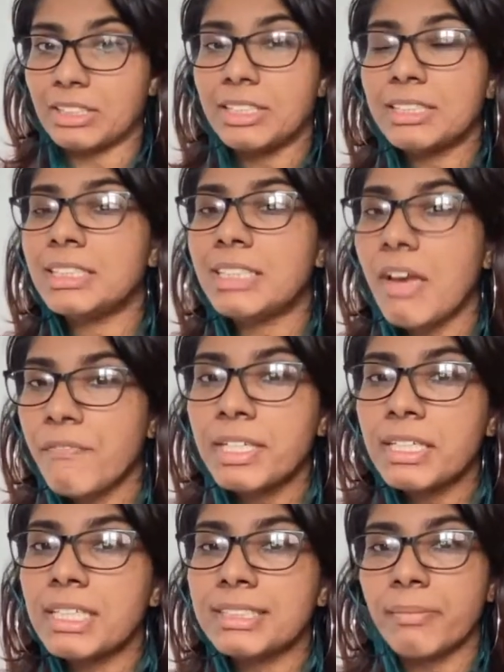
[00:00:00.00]
So this is
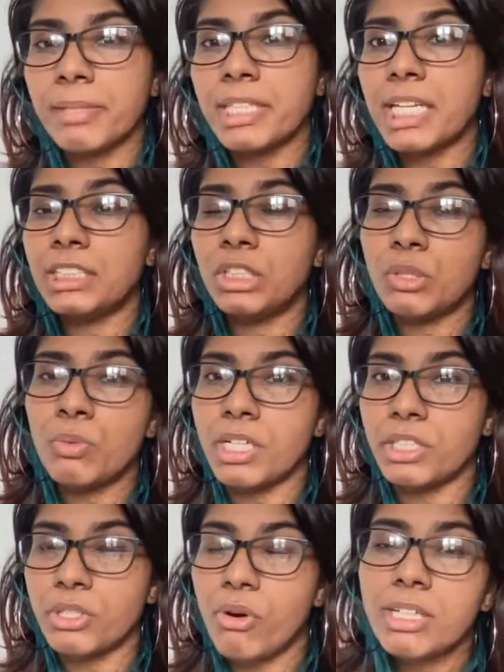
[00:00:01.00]
definitely something that I do want
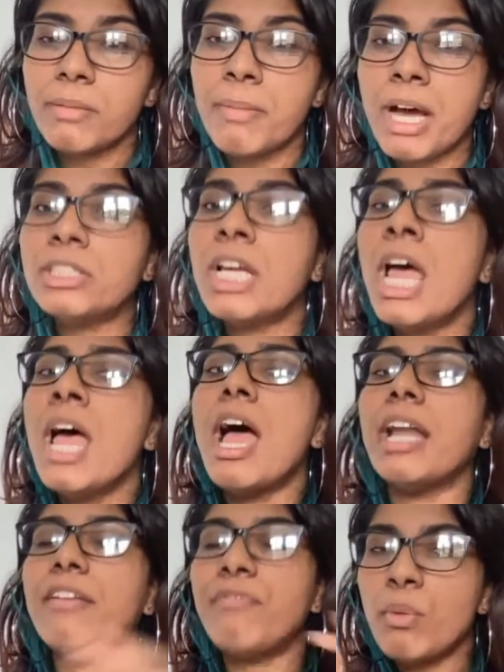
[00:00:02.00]
to talk about.
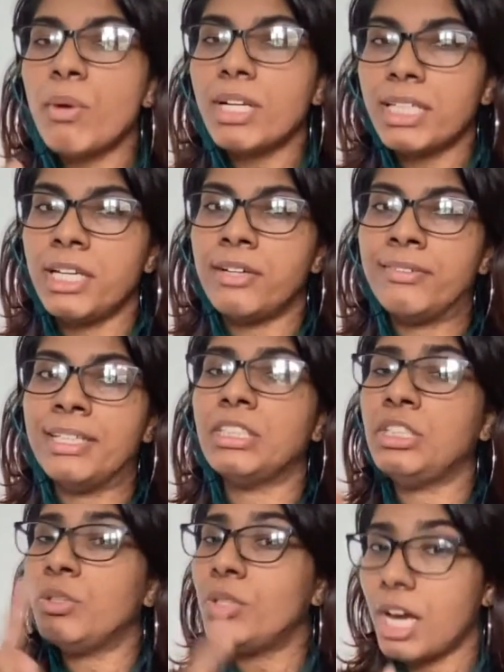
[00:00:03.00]
And if you want to hear it,
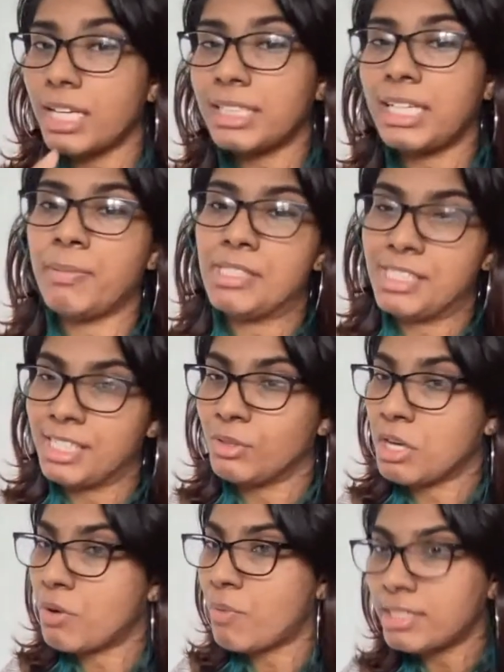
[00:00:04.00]
you got to keep it
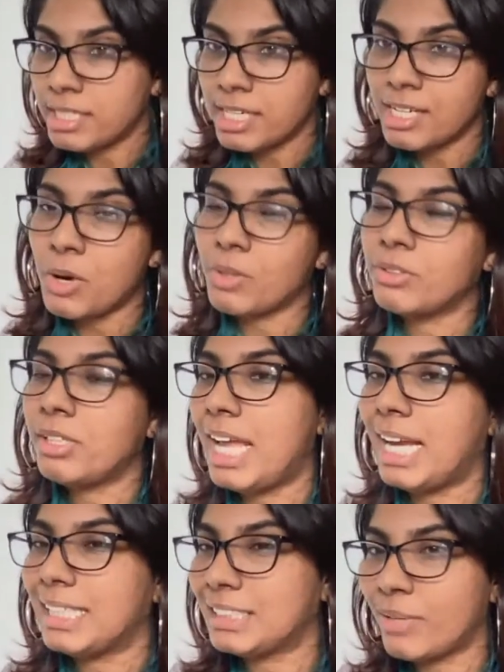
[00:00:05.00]
tuned right here on
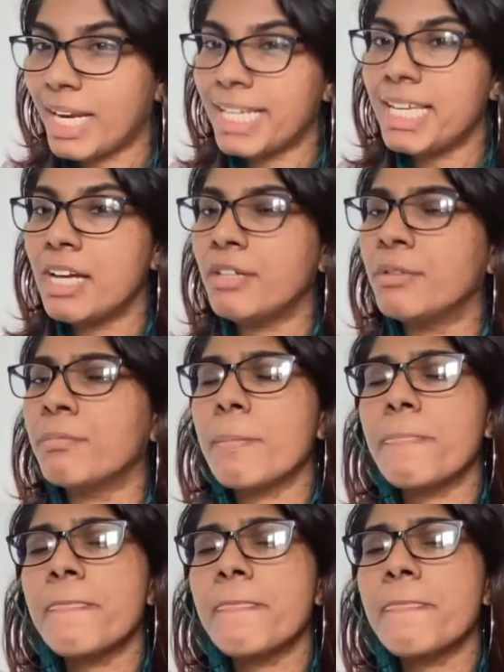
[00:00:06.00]
Relax Radio.